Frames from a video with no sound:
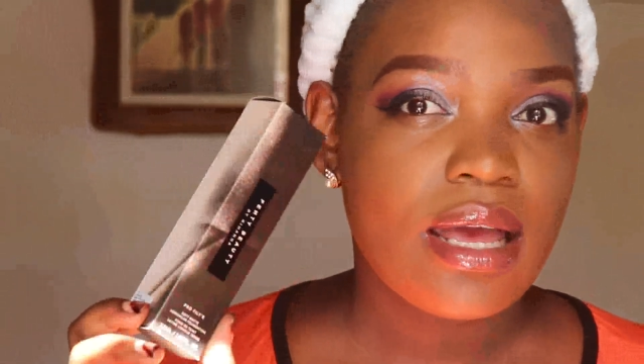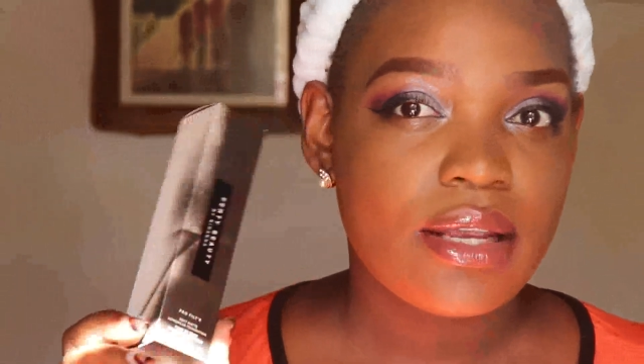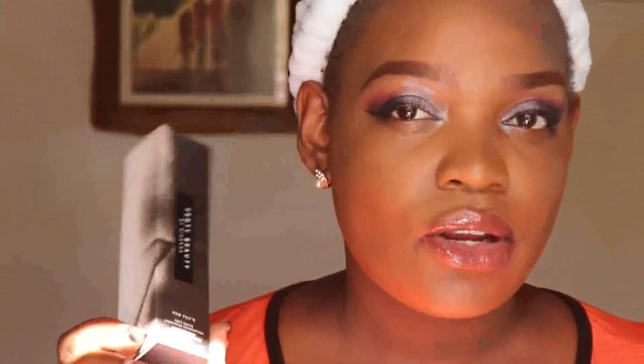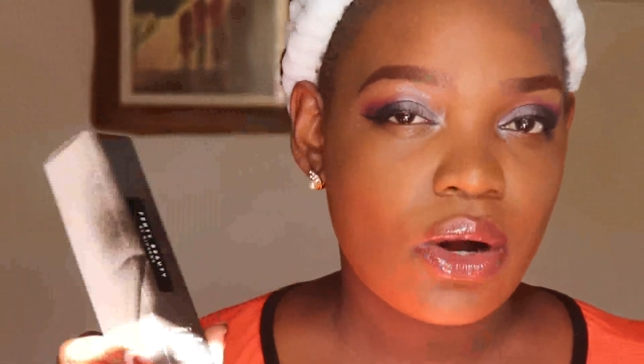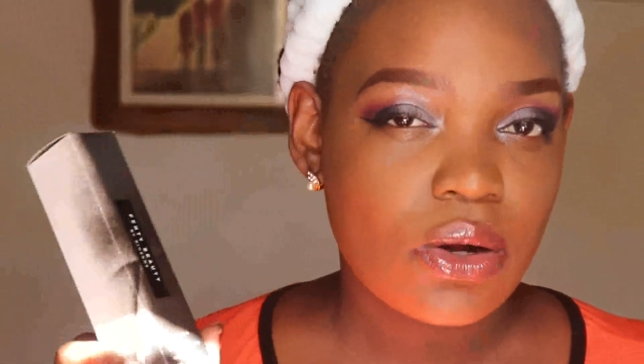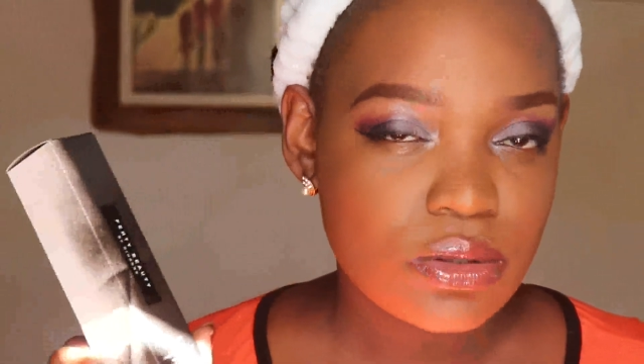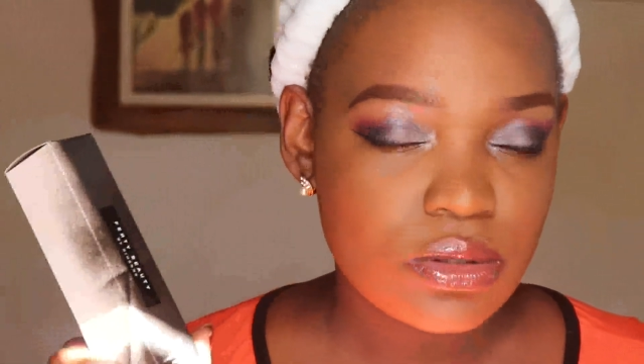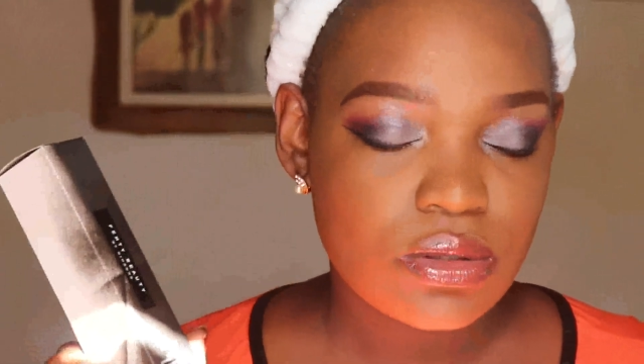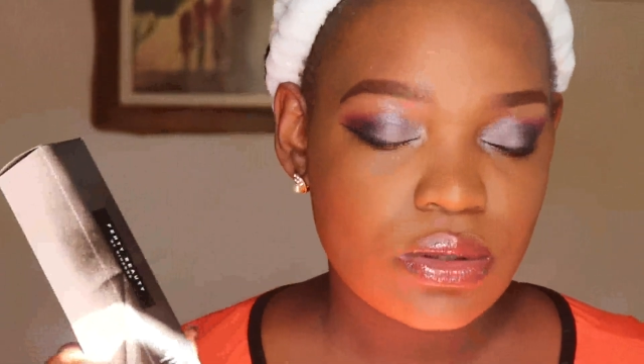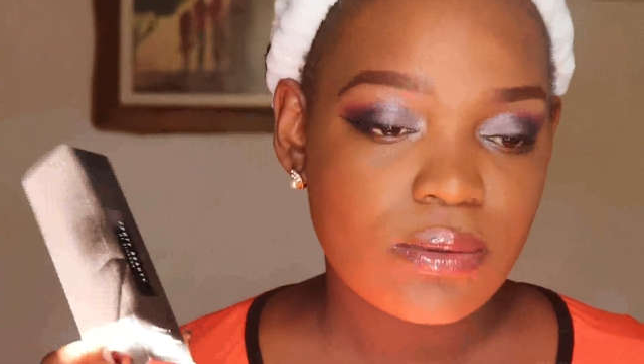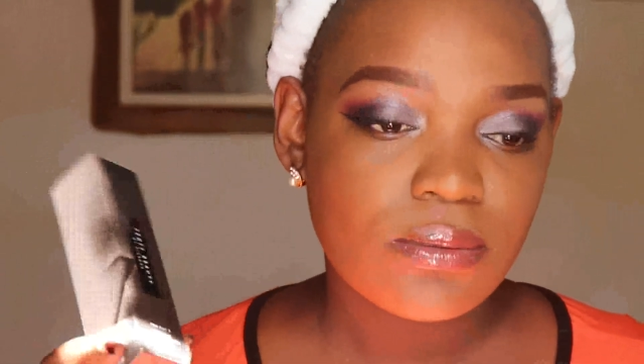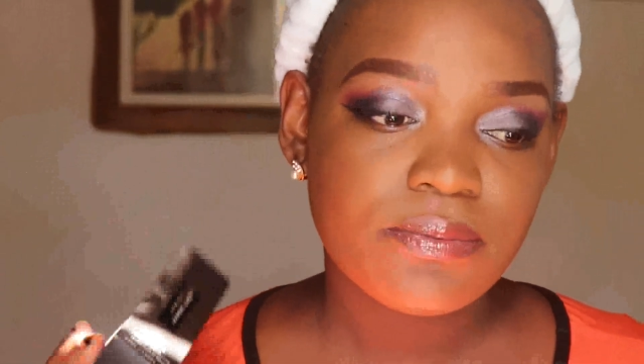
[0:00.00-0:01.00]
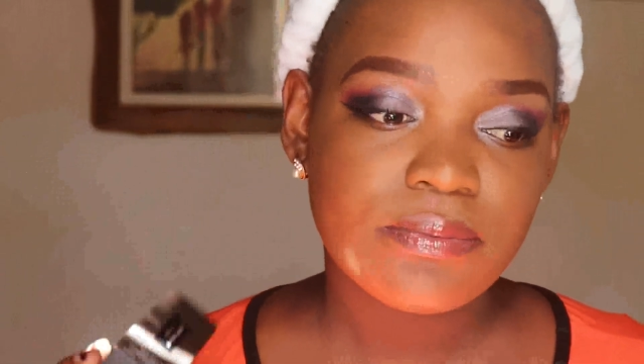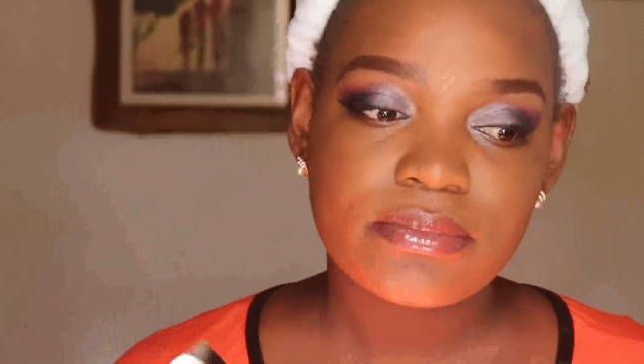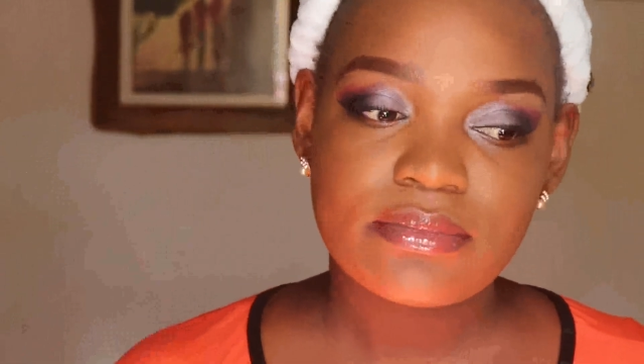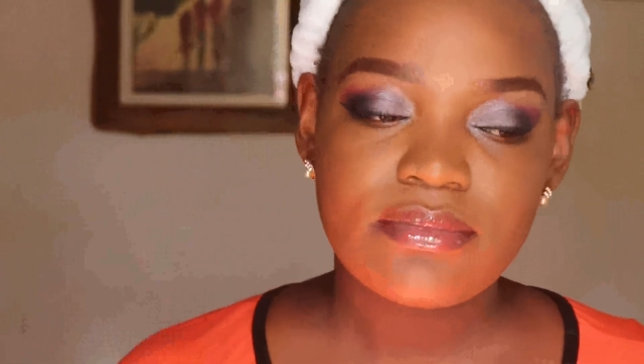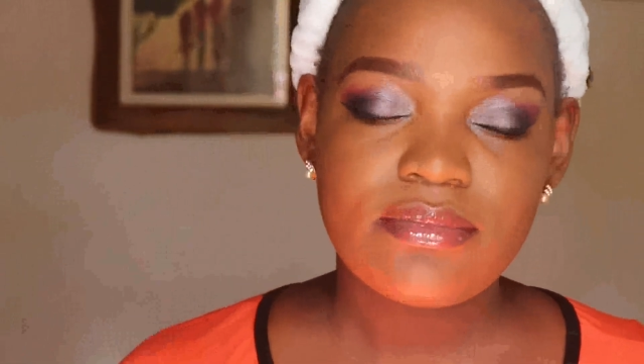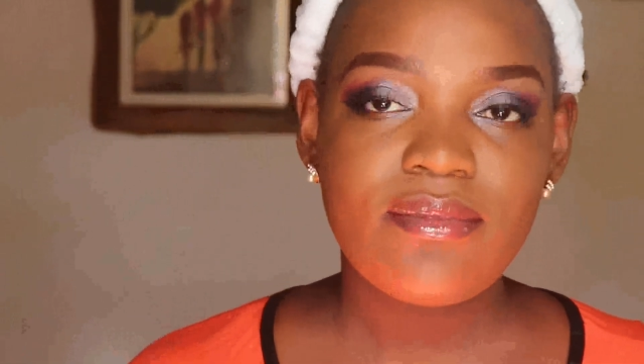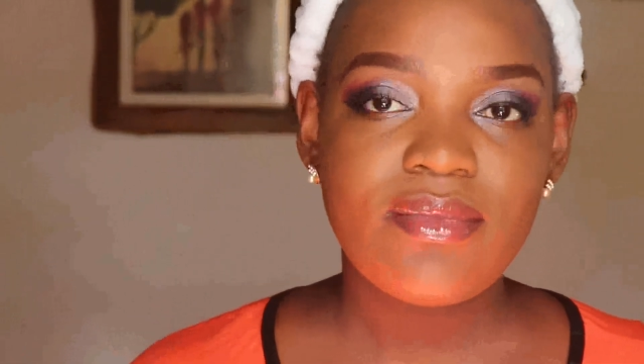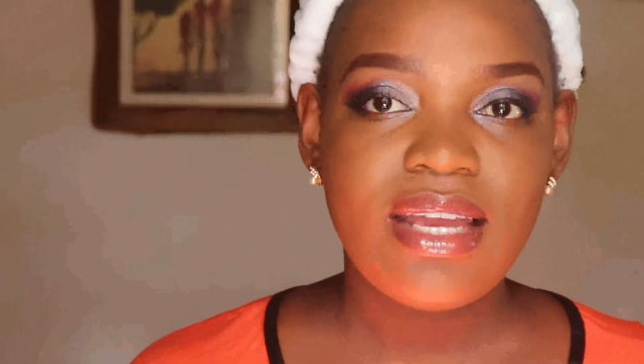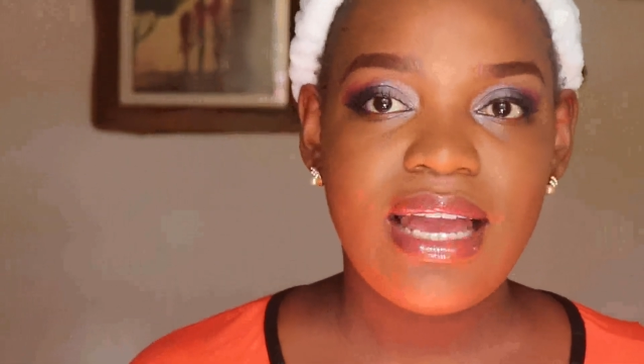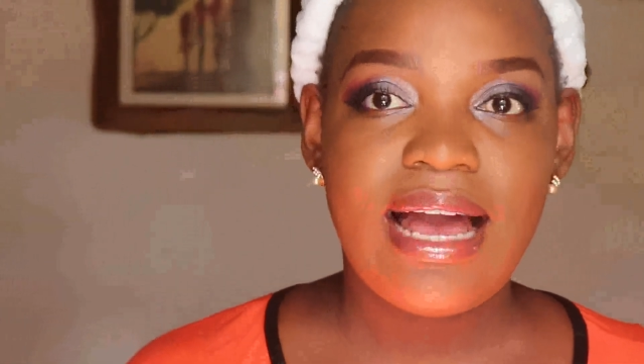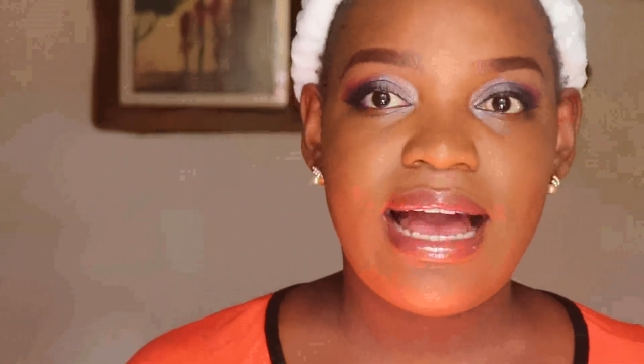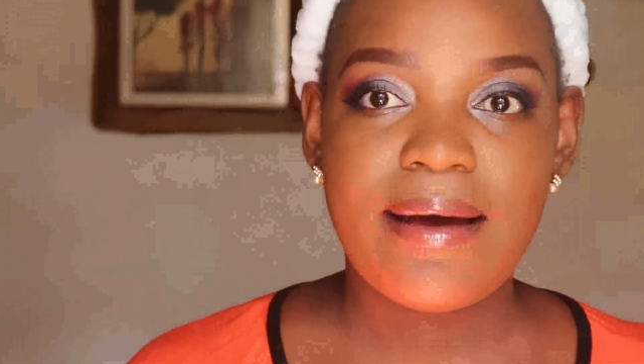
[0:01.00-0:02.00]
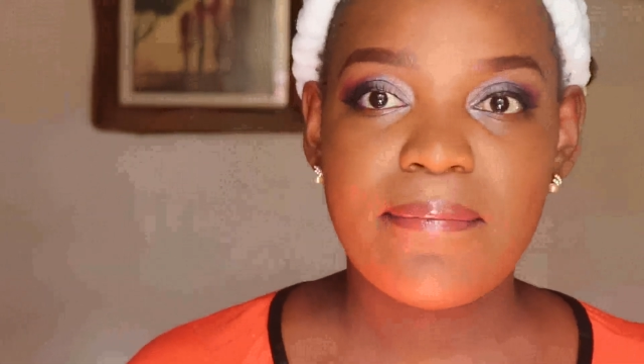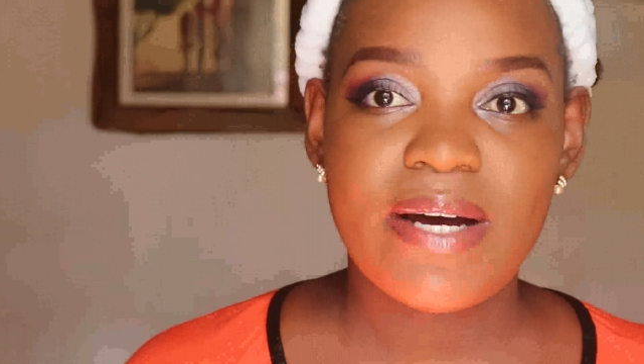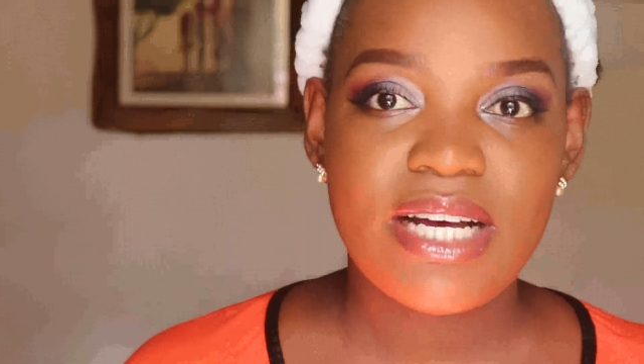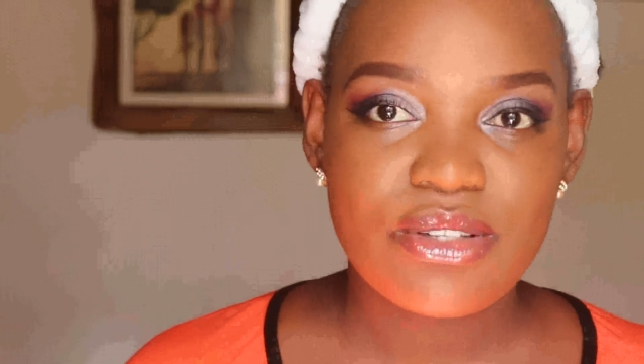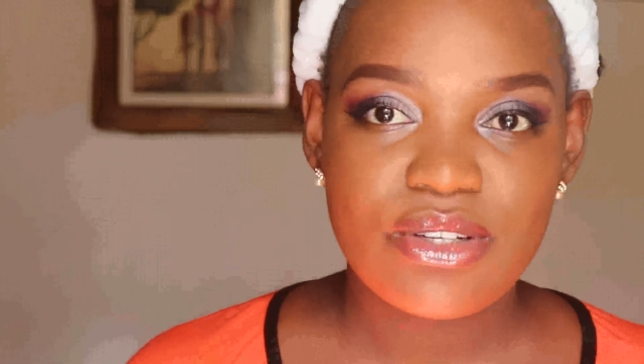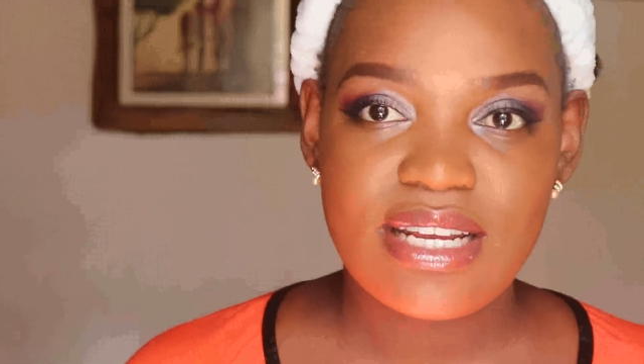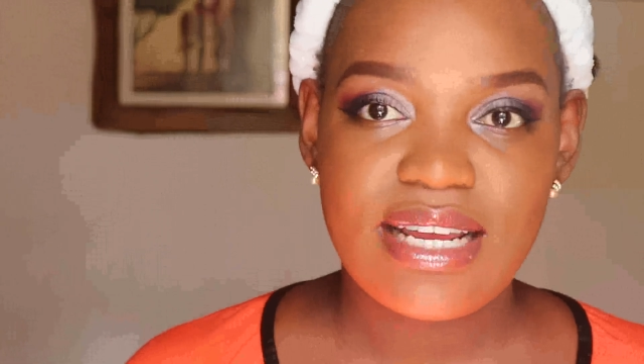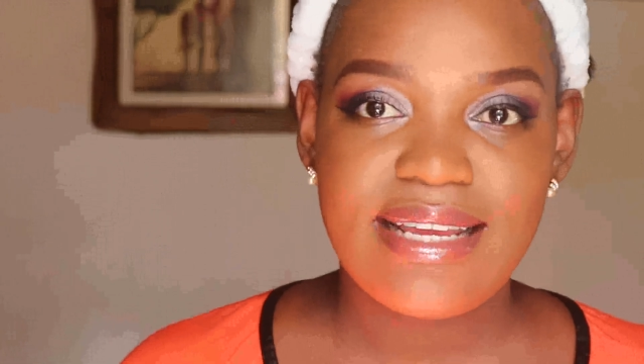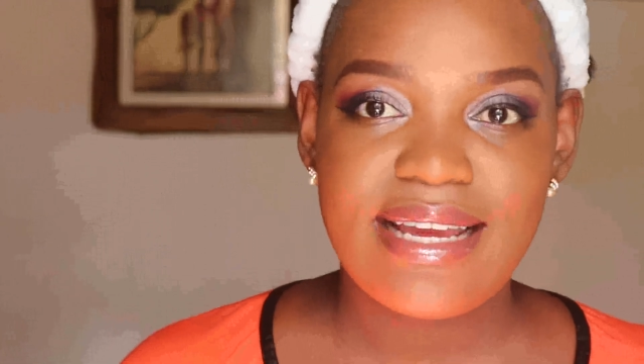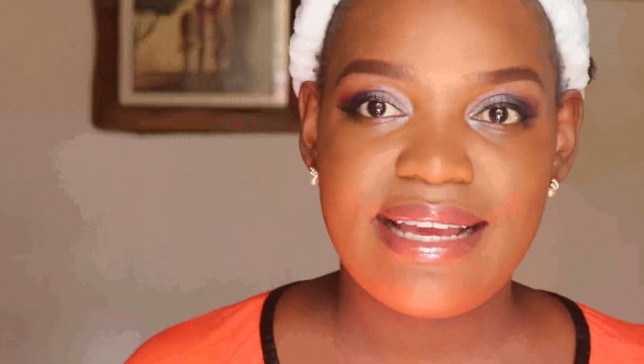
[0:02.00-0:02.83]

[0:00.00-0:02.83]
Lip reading: And also, personally,